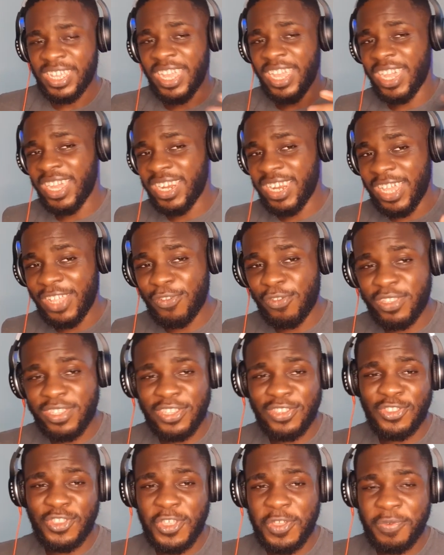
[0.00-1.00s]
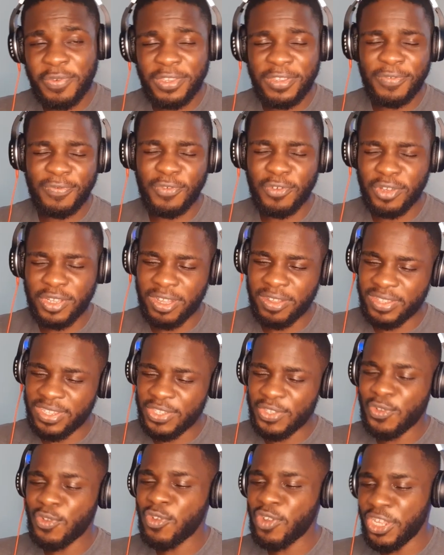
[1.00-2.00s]
And that's what he's doing with the vocals.
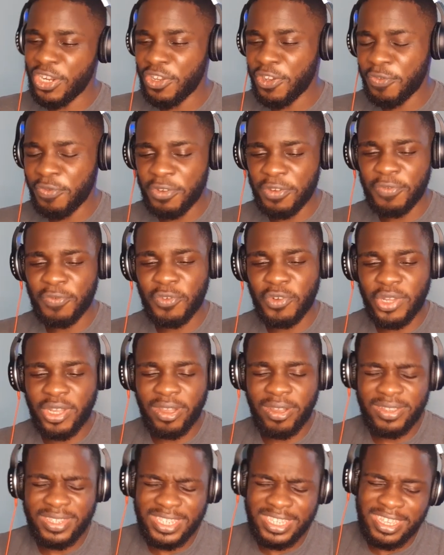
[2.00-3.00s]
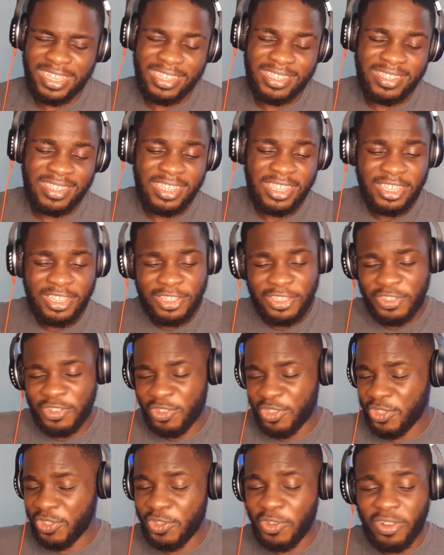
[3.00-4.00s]
He's cooling off with the vocals. He has
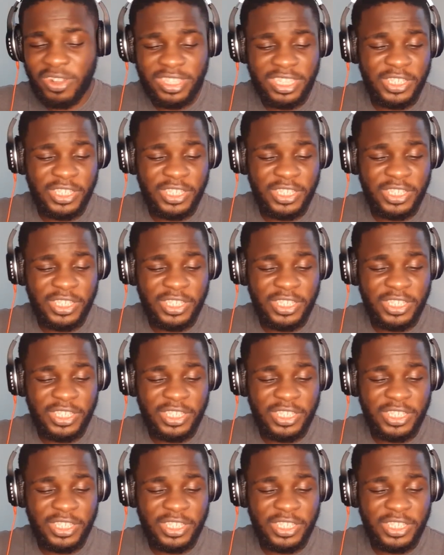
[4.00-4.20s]
just talked